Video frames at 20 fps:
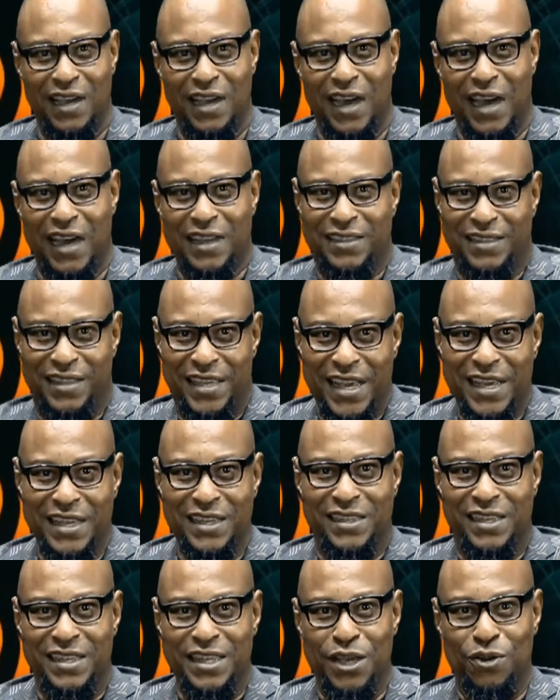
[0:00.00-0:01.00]
As
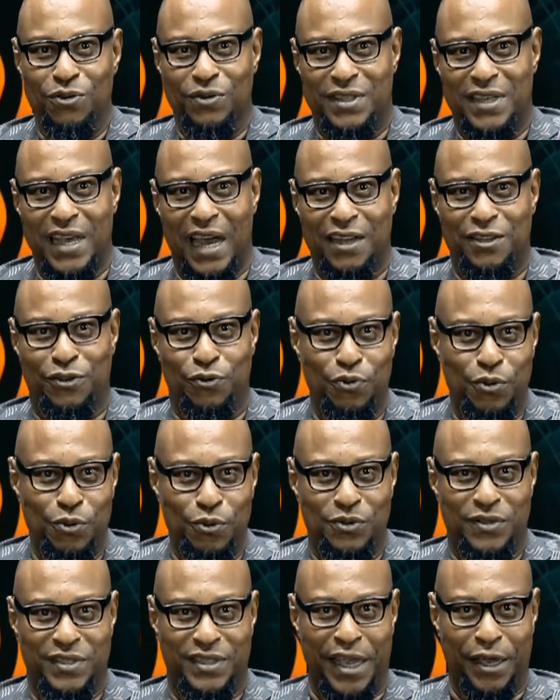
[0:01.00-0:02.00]
these new tax
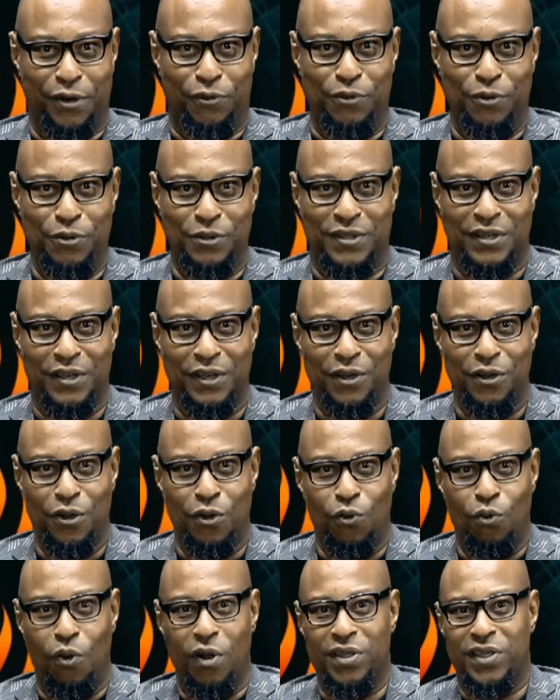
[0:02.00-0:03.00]
rules take root,
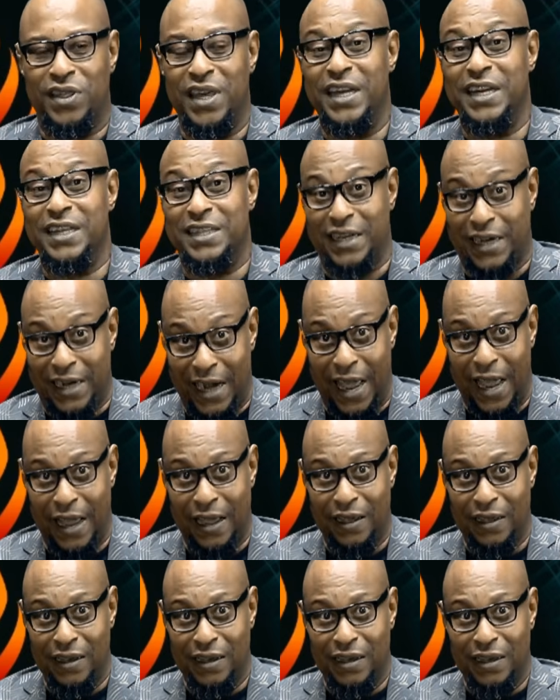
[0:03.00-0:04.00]
one thing is clear.
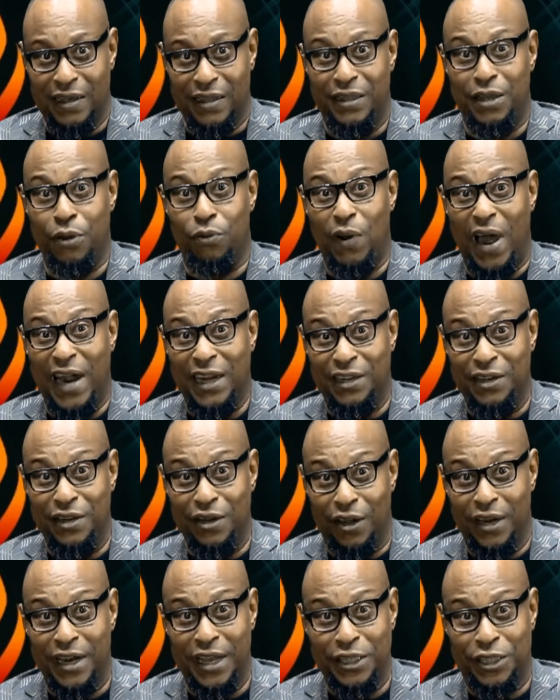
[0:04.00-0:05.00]
The right
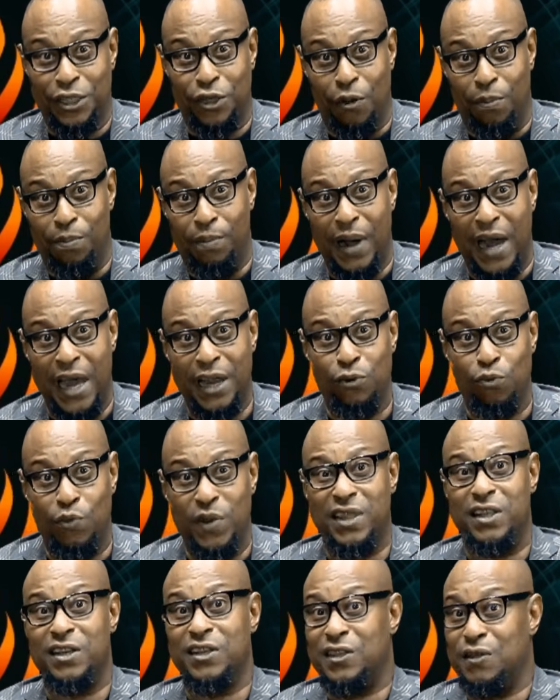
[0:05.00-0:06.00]
knowledge combined
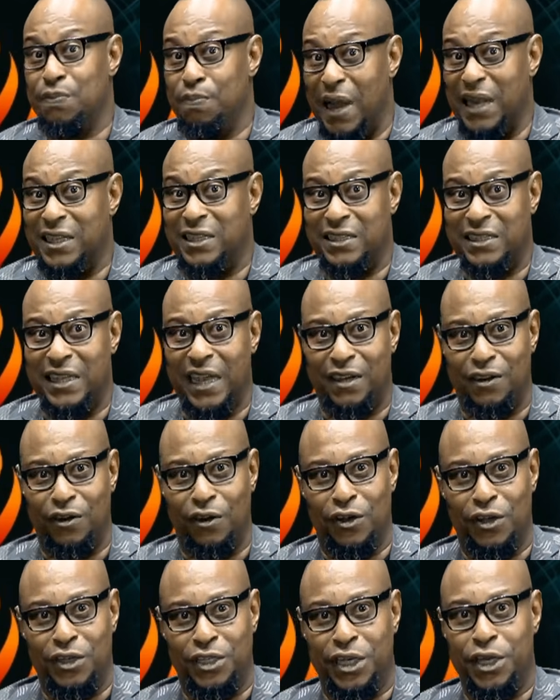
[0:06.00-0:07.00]
with smart
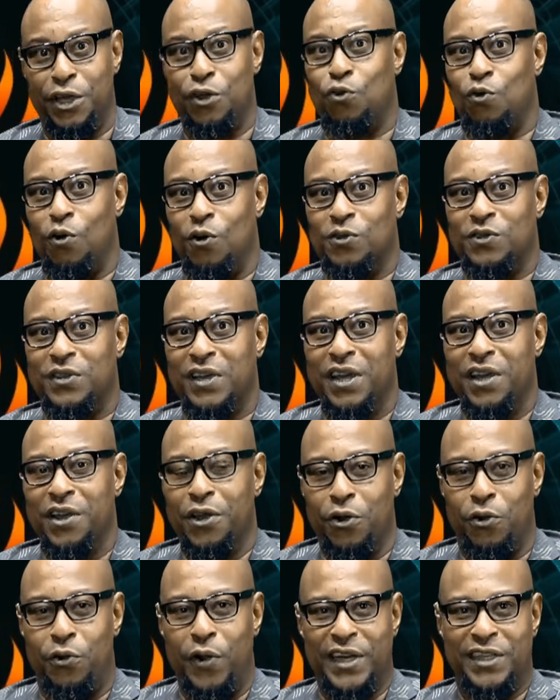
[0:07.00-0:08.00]
technology equals
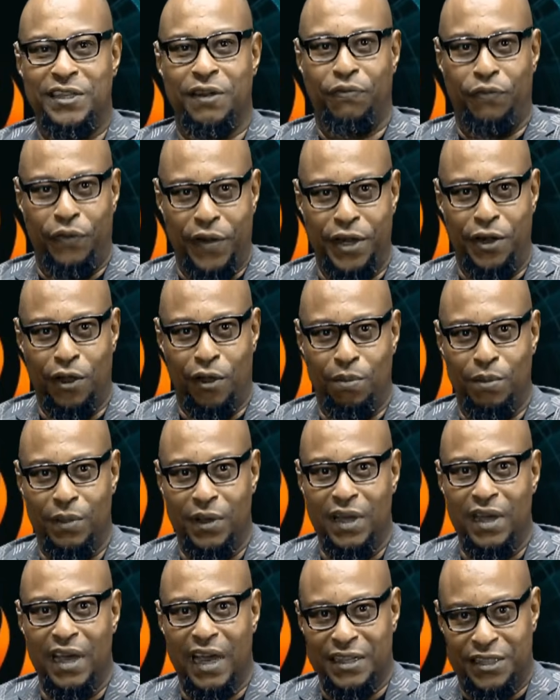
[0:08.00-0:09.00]
greater freedom
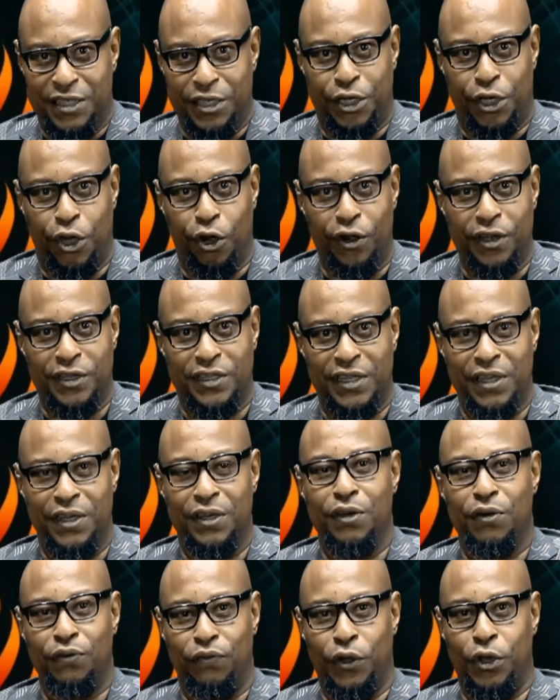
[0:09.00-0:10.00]
and security
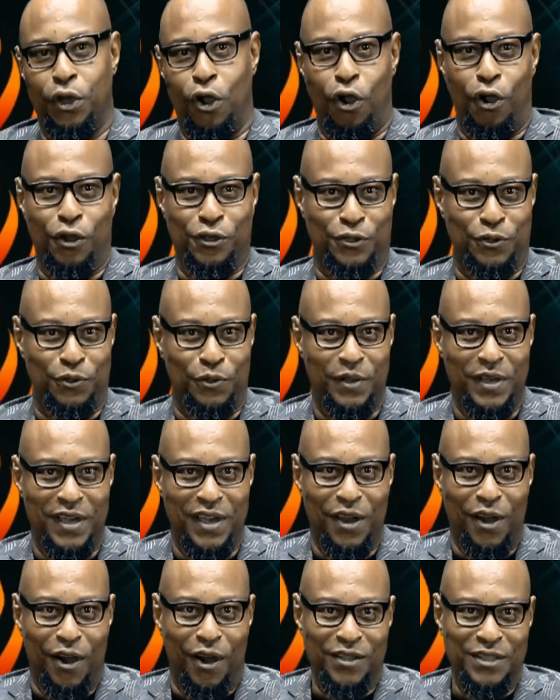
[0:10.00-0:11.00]
for your hustle.
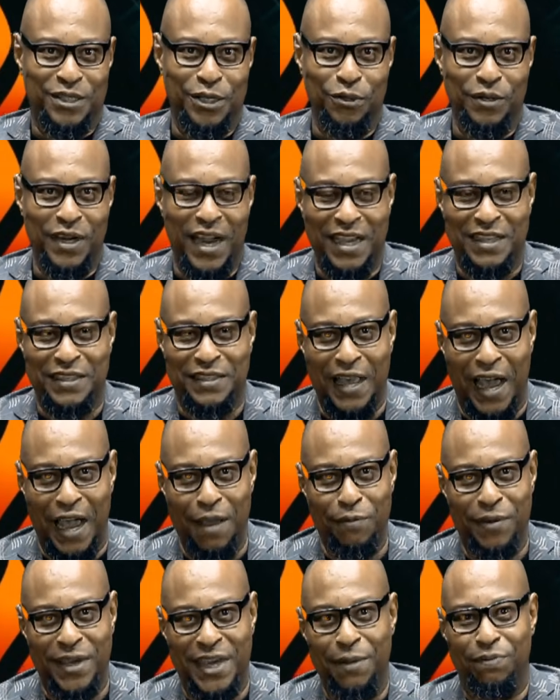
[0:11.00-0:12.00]
Until next
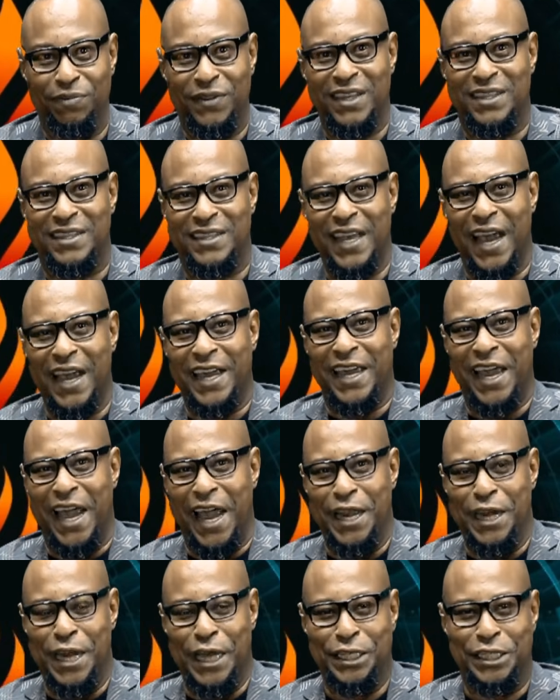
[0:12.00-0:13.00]
time, keep the tech
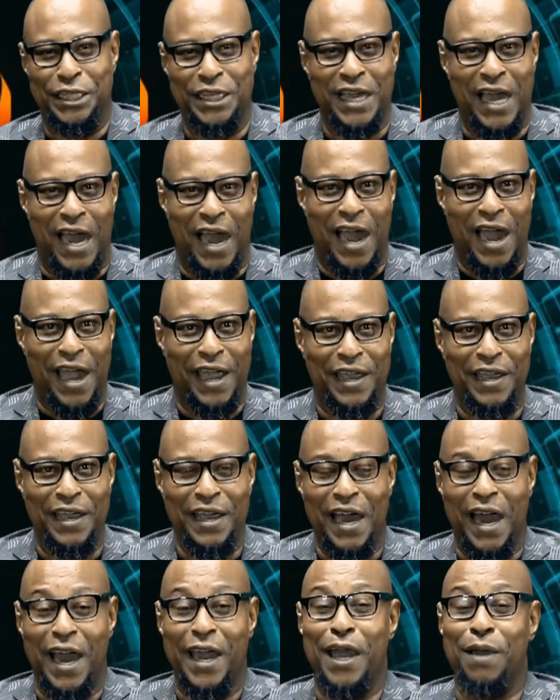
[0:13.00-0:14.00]
energy high.
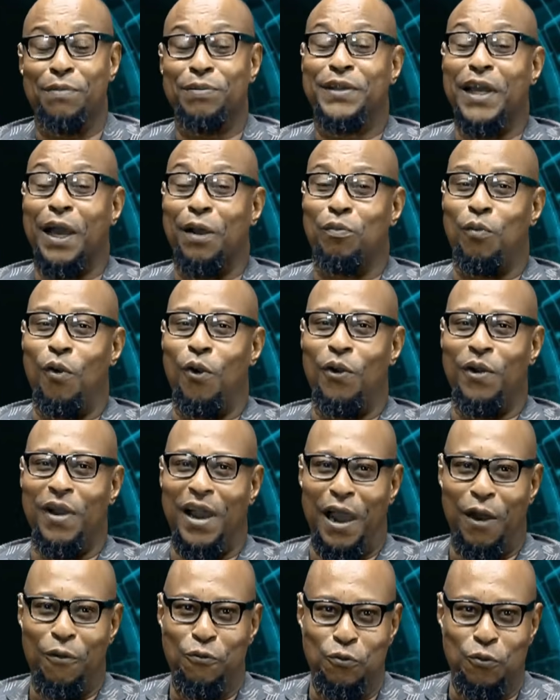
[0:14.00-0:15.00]
I am Dakbo
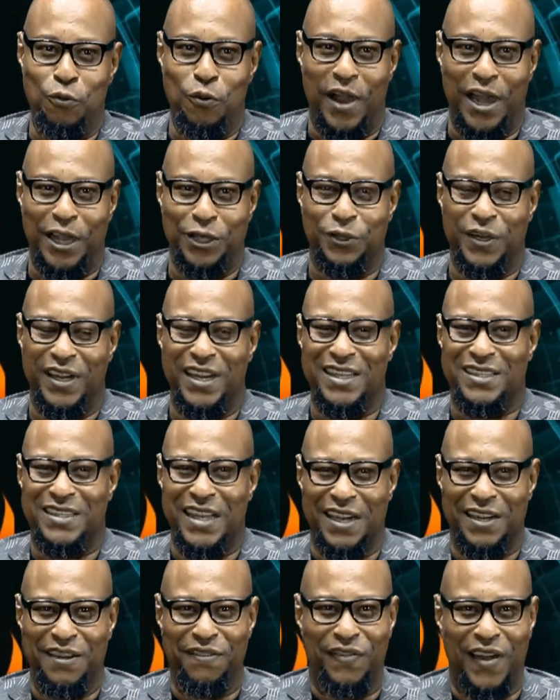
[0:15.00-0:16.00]
Aruaje, the
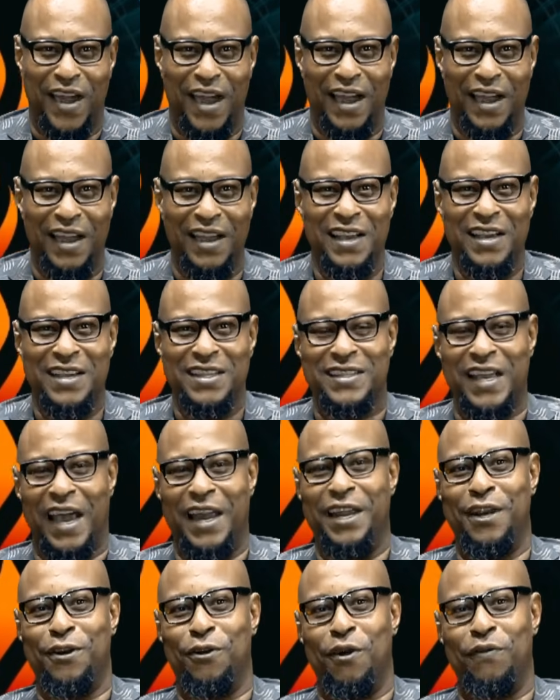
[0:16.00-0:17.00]
TechniFire,
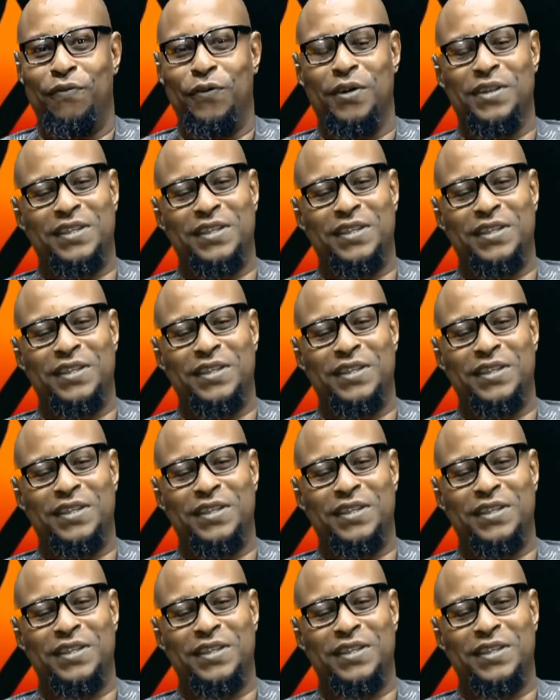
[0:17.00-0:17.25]
signing off on